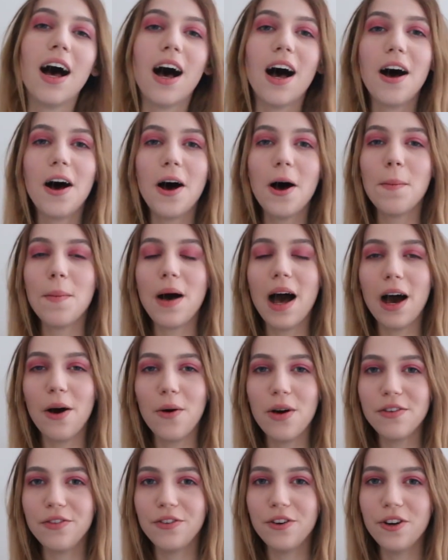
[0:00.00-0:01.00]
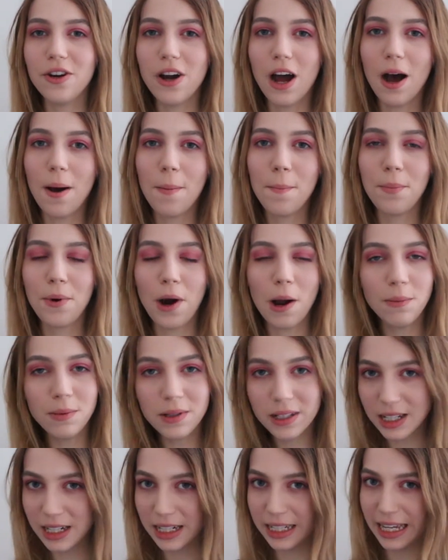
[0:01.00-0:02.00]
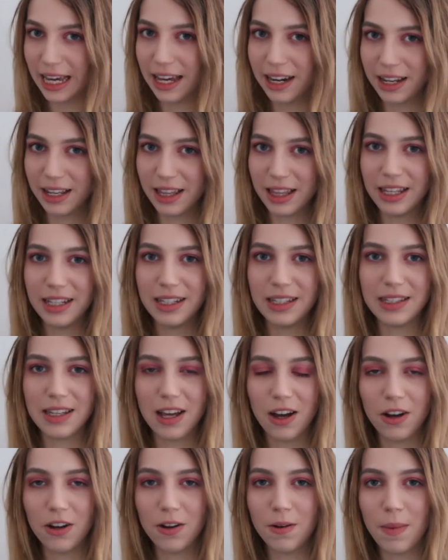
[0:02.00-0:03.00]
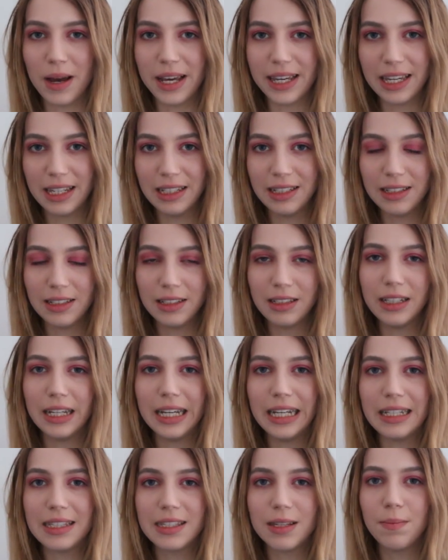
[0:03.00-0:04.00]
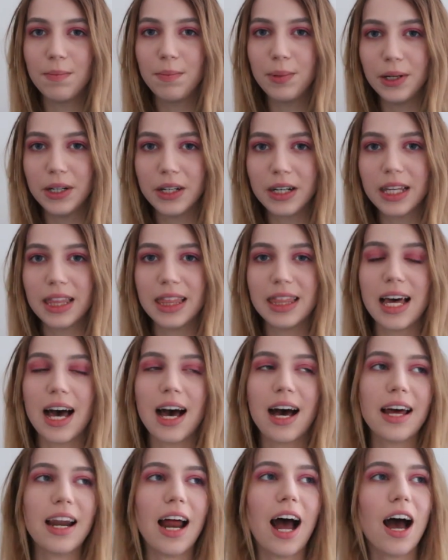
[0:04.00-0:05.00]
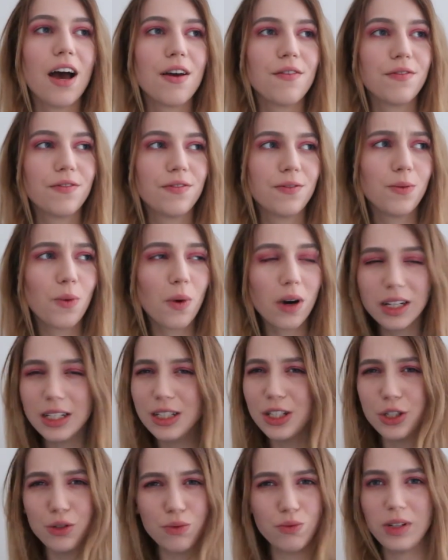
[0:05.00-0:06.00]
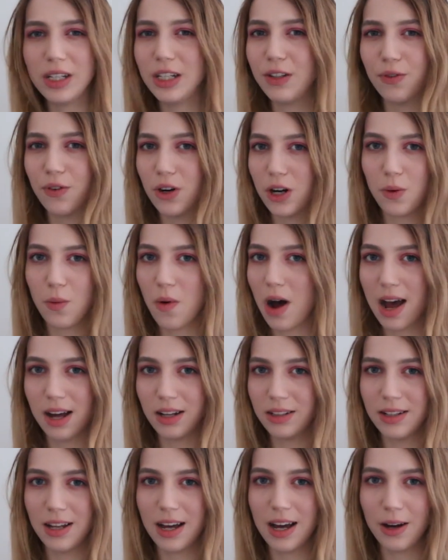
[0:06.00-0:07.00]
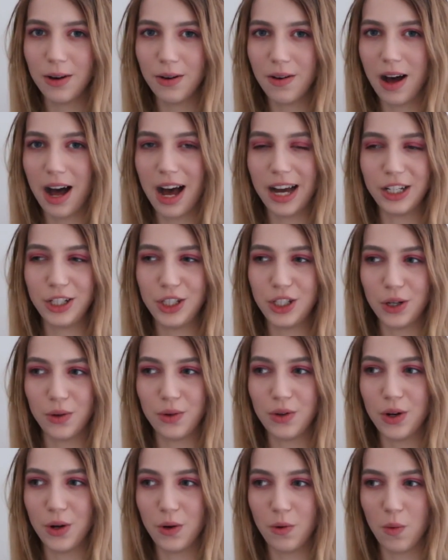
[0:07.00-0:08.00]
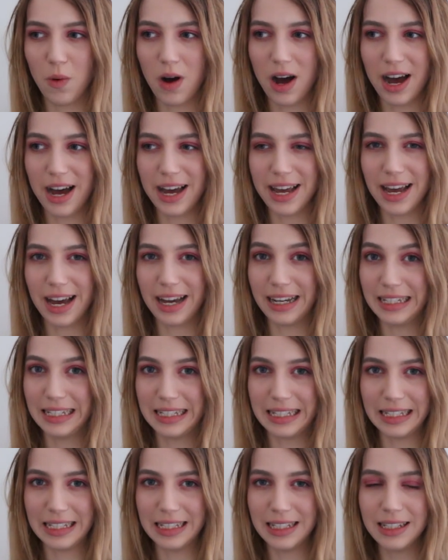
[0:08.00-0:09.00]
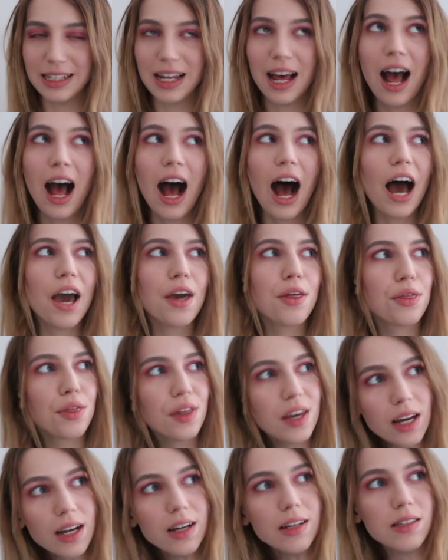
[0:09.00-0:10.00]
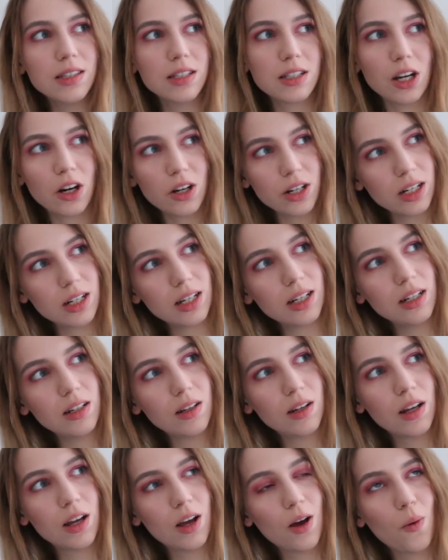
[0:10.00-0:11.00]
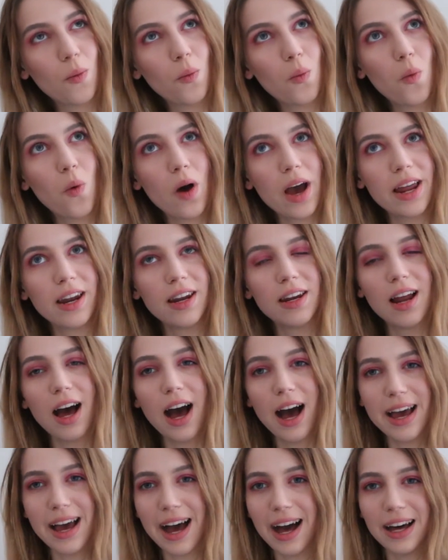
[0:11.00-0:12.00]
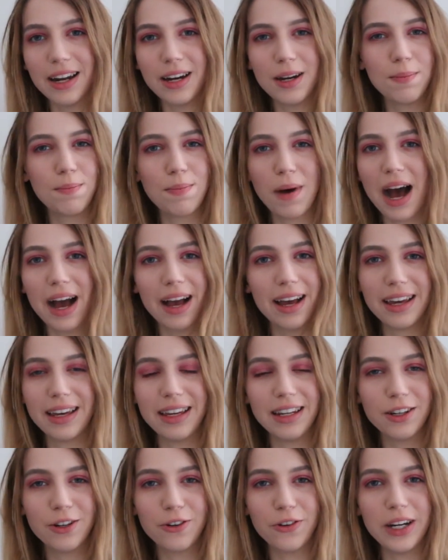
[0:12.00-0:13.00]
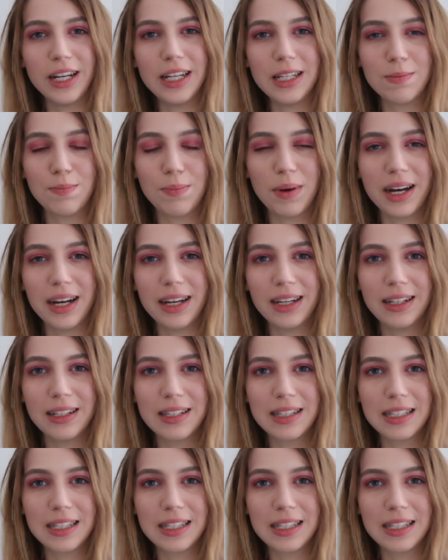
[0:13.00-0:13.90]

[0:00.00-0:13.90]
However, I'm probably gonna getting this on my Kindle. It's a book that I've wanted to read for a while now. I don't know why I didn't. I think I started it when I had it back in Greece, but